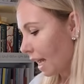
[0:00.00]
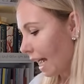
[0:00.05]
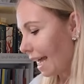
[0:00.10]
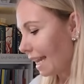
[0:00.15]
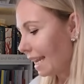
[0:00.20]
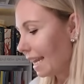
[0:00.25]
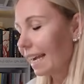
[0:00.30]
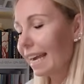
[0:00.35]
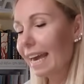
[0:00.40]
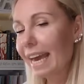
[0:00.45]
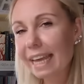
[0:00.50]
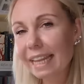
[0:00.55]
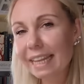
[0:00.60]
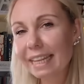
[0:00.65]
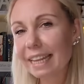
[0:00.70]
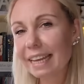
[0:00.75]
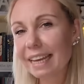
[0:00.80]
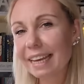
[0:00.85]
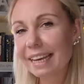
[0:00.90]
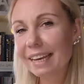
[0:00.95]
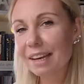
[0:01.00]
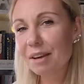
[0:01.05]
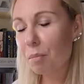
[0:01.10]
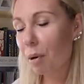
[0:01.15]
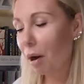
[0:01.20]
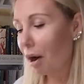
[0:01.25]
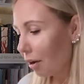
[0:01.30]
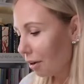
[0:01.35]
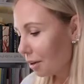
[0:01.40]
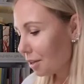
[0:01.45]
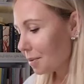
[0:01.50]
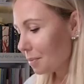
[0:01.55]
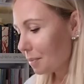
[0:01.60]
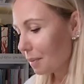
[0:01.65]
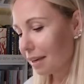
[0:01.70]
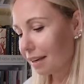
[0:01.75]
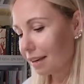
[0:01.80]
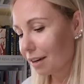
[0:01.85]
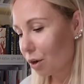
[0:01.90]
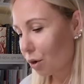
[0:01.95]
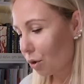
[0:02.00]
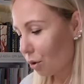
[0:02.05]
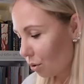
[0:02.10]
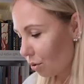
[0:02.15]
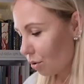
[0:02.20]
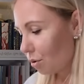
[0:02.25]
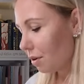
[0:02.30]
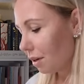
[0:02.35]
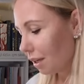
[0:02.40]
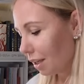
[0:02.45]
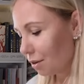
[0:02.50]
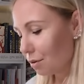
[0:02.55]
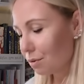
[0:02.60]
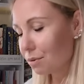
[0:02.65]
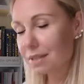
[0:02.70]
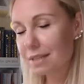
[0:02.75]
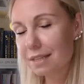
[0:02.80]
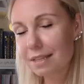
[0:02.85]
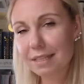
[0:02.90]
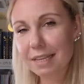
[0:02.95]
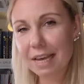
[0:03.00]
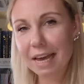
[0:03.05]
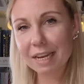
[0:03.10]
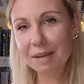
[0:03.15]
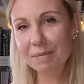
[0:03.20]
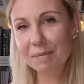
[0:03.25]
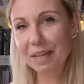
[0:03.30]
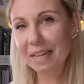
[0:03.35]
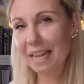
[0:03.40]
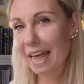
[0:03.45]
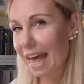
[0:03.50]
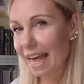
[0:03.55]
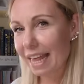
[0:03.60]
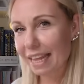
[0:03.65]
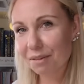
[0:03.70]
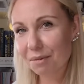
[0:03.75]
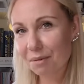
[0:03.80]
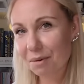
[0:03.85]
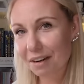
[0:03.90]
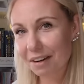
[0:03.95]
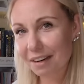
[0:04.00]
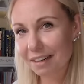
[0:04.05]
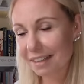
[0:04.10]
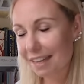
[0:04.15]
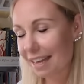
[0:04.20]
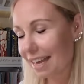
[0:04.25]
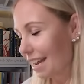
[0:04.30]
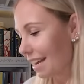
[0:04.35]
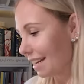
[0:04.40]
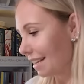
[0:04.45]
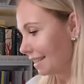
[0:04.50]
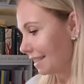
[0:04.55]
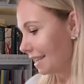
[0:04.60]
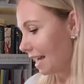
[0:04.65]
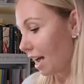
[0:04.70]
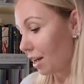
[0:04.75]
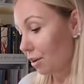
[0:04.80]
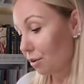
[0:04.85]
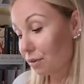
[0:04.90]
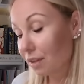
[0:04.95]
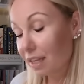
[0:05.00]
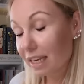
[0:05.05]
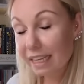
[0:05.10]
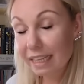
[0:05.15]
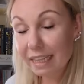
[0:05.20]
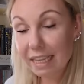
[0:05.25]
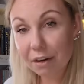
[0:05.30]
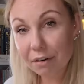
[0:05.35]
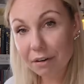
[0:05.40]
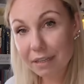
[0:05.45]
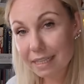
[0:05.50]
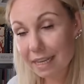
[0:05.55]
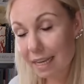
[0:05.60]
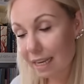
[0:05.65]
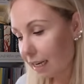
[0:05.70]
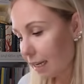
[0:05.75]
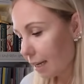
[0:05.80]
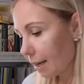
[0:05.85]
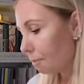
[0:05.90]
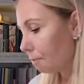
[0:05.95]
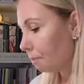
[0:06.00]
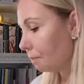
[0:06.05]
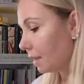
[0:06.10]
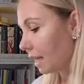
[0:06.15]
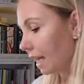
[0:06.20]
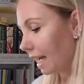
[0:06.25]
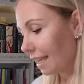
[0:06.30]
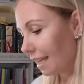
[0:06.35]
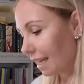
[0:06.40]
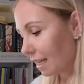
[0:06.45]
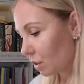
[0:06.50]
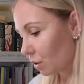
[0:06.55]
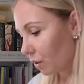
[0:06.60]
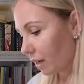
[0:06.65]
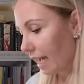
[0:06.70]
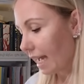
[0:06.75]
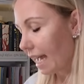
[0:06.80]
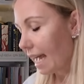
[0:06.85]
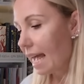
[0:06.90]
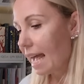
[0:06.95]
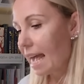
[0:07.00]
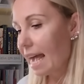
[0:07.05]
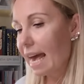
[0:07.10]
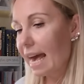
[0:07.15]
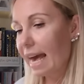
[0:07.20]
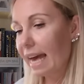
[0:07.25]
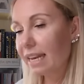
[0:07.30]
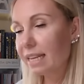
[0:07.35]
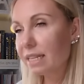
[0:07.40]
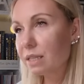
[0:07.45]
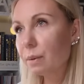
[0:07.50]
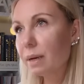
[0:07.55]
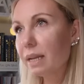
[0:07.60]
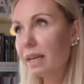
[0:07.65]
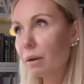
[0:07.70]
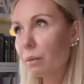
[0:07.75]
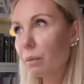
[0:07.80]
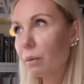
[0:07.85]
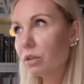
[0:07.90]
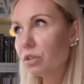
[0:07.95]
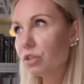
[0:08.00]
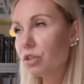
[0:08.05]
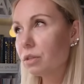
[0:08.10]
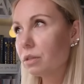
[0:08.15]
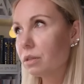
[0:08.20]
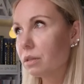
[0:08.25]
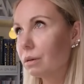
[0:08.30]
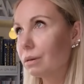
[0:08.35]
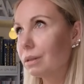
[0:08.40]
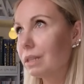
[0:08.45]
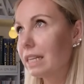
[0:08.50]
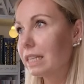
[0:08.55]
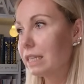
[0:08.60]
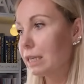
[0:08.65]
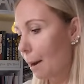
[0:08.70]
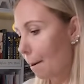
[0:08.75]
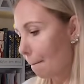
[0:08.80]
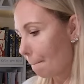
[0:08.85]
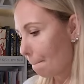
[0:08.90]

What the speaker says: And again, point me who used this animal anywhere else. I don't think there is any, and that's okay. And as well, I want you to know that